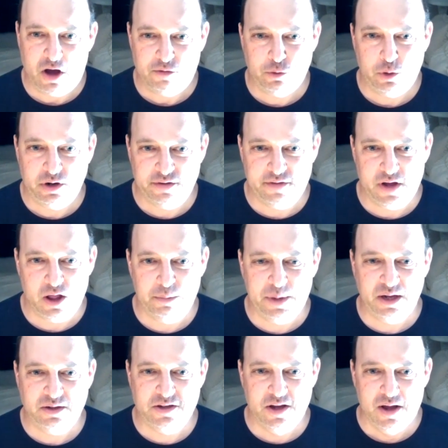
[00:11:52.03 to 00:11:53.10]
software
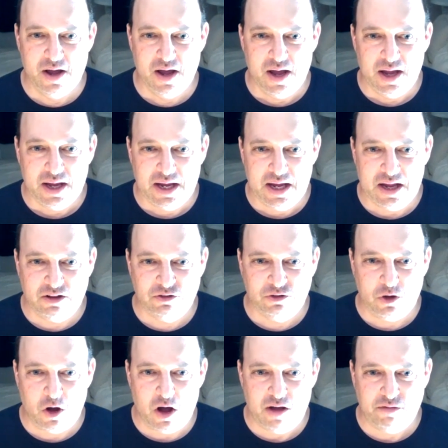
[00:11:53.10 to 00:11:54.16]
development, it's
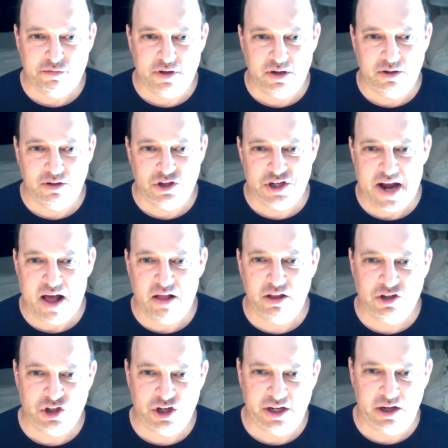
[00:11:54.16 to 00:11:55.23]
often
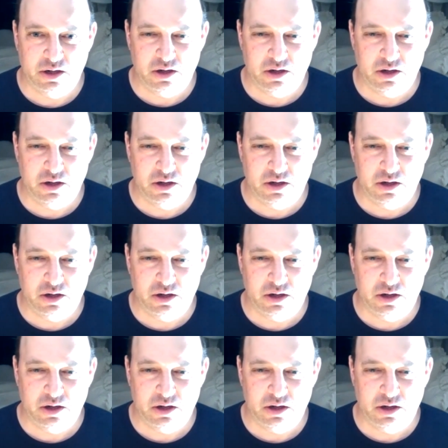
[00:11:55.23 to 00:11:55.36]
challenging.